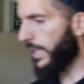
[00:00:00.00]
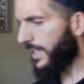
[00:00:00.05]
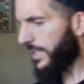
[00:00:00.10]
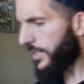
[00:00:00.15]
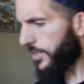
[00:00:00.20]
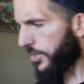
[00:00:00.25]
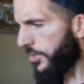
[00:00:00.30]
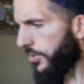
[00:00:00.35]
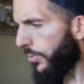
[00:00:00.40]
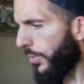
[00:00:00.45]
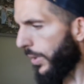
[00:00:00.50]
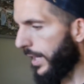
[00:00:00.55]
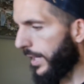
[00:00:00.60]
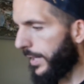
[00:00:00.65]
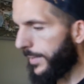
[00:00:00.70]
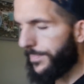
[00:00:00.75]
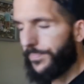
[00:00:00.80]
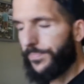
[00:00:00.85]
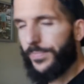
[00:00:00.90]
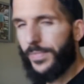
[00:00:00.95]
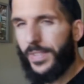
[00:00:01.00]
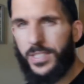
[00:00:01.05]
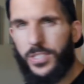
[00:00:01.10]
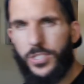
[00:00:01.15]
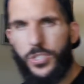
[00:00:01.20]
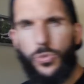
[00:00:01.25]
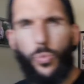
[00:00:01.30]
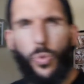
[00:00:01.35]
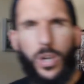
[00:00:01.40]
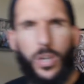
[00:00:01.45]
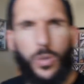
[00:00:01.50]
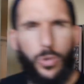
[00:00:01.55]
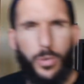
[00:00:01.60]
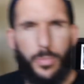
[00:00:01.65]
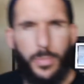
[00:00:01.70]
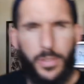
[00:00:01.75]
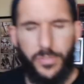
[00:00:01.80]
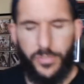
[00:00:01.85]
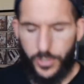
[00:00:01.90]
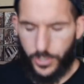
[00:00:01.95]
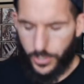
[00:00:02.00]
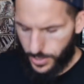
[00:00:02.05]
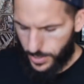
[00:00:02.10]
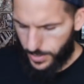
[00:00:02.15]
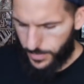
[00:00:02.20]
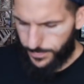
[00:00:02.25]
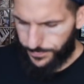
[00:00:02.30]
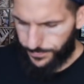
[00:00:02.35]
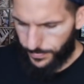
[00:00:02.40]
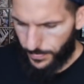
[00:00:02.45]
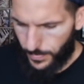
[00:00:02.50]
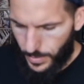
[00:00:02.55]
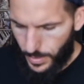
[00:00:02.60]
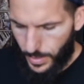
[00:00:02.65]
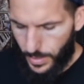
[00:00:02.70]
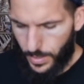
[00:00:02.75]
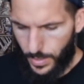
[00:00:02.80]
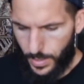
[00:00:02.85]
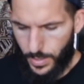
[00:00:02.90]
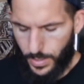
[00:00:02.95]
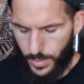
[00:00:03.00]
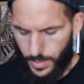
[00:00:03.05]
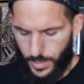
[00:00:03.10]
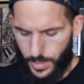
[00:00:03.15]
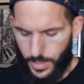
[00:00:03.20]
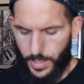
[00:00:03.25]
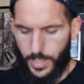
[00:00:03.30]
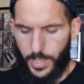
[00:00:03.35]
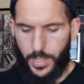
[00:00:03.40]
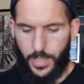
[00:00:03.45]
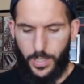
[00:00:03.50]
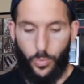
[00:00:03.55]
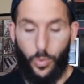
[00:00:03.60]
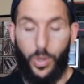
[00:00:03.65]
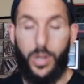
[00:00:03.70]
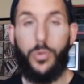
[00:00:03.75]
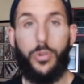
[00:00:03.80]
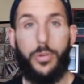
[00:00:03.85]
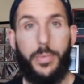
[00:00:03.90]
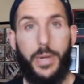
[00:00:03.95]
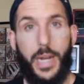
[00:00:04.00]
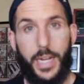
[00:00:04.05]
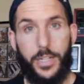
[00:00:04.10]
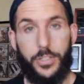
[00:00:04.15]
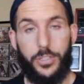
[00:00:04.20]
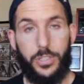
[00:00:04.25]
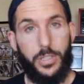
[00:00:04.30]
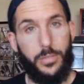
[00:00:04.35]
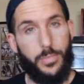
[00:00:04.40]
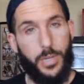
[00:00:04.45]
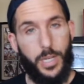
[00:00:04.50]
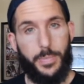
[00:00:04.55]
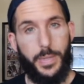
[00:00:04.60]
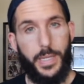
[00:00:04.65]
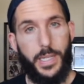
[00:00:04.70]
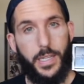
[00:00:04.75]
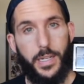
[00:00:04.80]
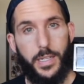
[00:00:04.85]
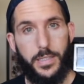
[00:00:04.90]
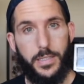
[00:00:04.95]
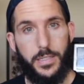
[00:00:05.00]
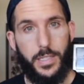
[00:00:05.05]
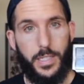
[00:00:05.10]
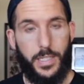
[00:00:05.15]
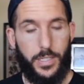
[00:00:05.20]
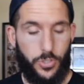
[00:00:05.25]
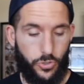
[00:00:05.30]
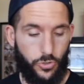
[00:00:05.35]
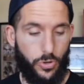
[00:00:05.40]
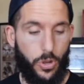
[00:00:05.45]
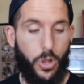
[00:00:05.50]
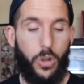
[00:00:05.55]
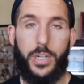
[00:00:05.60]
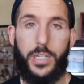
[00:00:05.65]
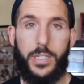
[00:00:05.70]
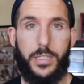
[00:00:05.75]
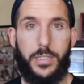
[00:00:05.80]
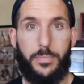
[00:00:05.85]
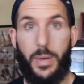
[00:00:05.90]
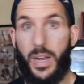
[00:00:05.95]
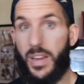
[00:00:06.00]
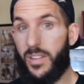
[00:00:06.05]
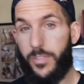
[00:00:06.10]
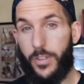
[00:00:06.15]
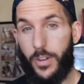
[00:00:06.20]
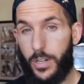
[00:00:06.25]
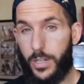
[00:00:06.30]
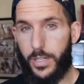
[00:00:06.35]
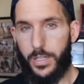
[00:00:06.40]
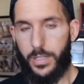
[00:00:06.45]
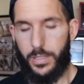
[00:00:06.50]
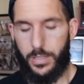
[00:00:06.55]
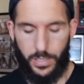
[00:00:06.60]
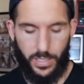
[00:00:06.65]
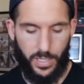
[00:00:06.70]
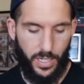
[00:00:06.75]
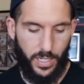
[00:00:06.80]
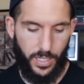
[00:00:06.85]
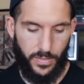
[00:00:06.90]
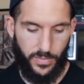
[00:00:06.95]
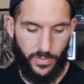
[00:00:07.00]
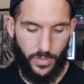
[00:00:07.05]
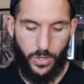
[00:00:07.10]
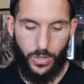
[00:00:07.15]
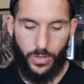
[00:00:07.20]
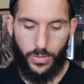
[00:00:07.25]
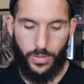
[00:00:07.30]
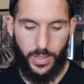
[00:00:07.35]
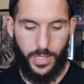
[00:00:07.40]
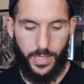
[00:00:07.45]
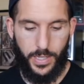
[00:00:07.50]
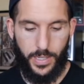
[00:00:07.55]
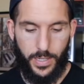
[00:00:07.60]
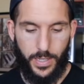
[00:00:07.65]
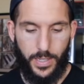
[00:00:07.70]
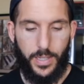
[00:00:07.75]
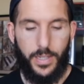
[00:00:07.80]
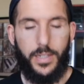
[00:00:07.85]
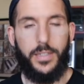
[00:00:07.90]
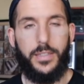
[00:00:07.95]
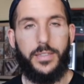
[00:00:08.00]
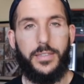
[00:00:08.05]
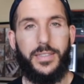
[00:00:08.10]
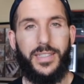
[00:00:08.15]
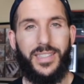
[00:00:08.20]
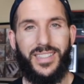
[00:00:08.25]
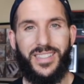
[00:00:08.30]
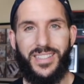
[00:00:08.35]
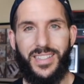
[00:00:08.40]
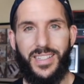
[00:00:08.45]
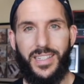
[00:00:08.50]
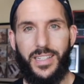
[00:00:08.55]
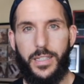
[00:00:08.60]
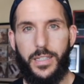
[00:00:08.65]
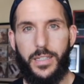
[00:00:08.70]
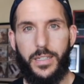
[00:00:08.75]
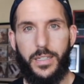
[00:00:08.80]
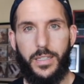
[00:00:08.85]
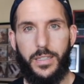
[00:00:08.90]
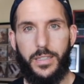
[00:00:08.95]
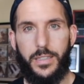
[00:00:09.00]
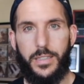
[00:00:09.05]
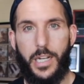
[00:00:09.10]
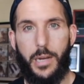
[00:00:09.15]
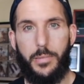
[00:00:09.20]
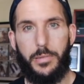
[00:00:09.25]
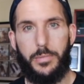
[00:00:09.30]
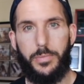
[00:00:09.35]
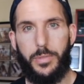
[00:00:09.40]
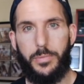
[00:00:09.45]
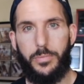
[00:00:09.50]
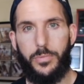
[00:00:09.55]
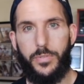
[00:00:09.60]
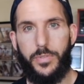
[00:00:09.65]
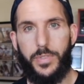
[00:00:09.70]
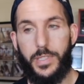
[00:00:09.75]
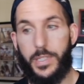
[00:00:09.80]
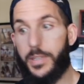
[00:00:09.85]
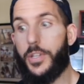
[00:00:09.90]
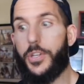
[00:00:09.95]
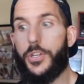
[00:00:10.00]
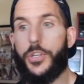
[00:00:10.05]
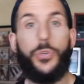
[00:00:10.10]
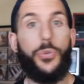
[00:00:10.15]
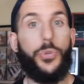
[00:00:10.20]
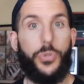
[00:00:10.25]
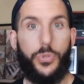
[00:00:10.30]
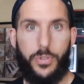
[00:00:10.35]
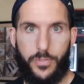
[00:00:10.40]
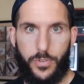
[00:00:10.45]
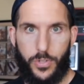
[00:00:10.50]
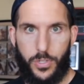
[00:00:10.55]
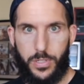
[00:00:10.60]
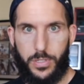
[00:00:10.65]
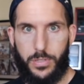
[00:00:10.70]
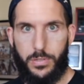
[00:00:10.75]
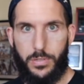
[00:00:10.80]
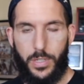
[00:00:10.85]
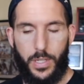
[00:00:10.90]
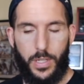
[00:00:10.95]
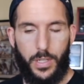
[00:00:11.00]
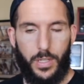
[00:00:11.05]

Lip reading: Let's do Wonder Woman first. Wonder Woman, actually, in my opinion, is the strongest by far of all the DC comic book movies in the new universe.